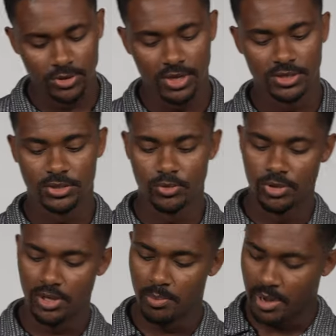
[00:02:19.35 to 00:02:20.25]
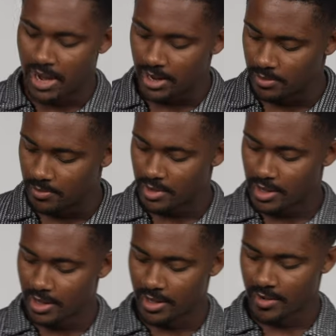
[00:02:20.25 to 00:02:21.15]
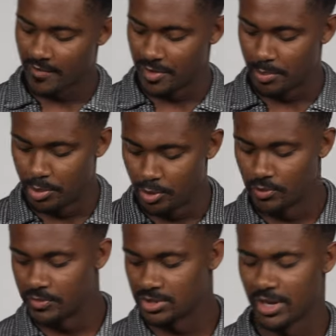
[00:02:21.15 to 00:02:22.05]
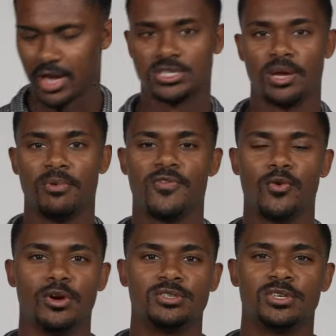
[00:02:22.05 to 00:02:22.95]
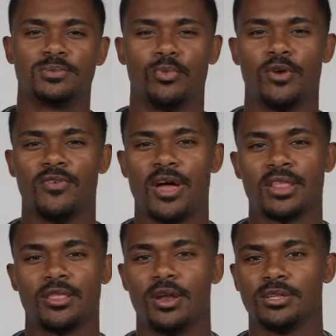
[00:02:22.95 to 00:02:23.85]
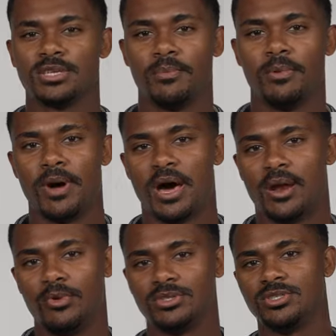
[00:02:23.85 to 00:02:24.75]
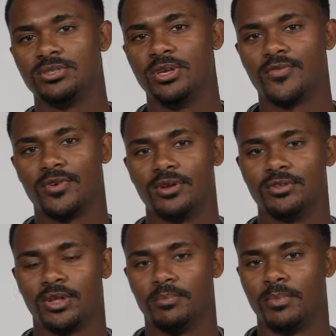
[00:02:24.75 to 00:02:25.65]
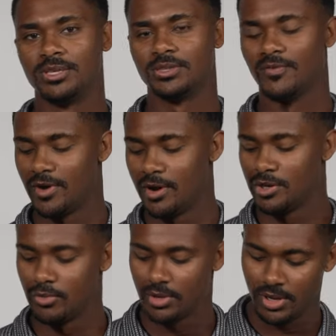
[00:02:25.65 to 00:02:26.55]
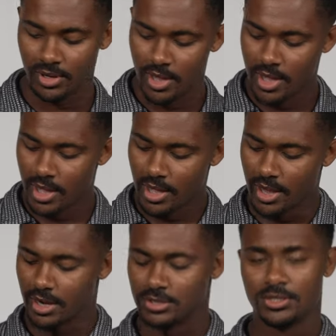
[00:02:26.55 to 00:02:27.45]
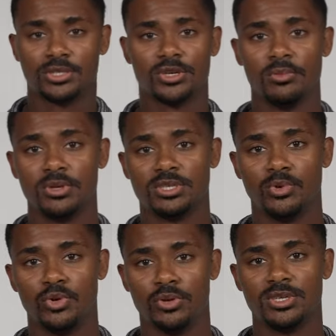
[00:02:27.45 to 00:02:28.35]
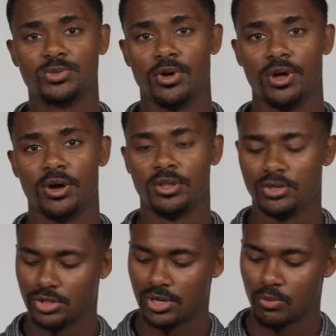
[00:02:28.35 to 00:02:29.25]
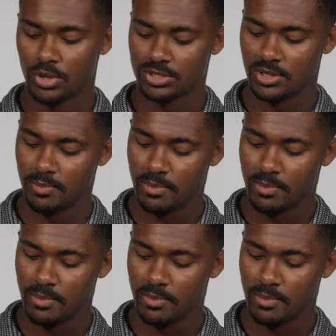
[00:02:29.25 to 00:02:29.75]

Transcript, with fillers: we get to the bottom of the boot so like i said before it's just more of an athletic type of bottom which is different like makes it very unique and it's extremely smooth as well. And then as you get more to the